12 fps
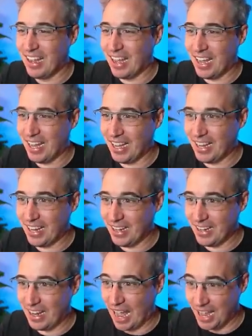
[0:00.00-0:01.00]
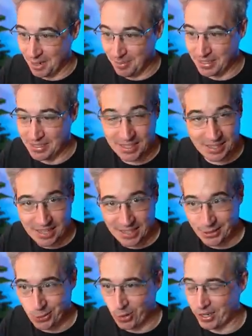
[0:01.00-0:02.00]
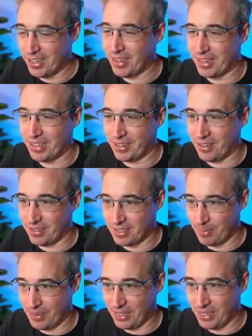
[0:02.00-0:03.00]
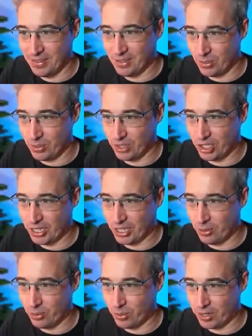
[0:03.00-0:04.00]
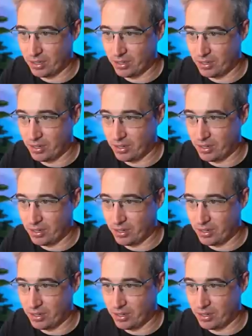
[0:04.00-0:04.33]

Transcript: And Adam is the last one that got something in, so we'll check out what